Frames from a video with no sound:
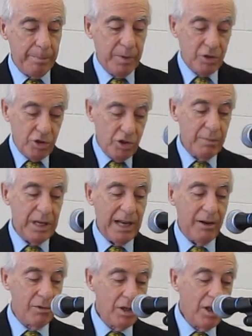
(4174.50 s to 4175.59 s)
It should be
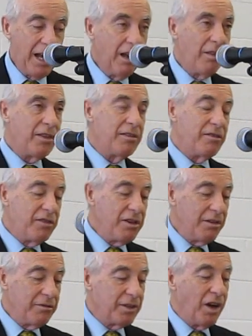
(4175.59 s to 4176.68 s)
a real healthy
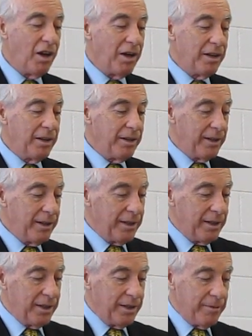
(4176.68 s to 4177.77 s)
fear of God.
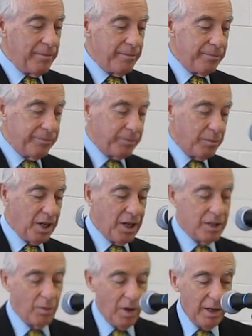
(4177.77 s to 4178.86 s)
He
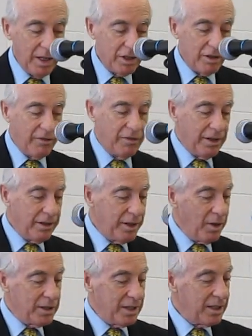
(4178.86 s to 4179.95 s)
doesn't want us to fear. He
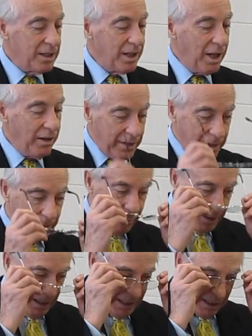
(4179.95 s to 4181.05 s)
wants us to love him
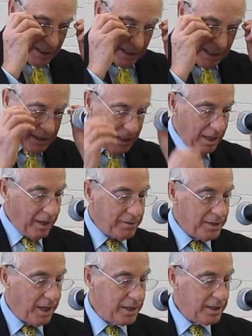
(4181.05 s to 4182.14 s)
as he
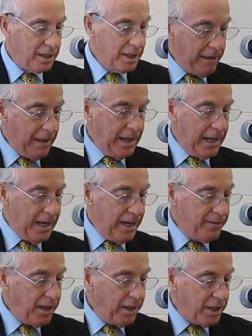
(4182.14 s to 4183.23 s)
loves us. And I
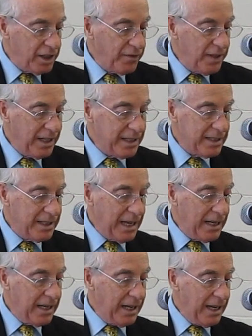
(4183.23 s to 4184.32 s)
fell at his feet as
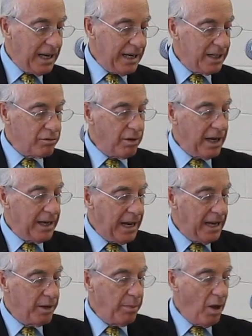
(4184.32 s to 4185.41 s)
dead, and he laid his right
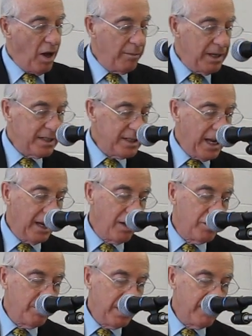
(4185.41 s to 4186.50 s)
hand upon me, saying
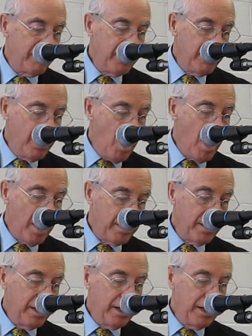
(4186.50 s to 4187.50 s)
unto me, Fear not.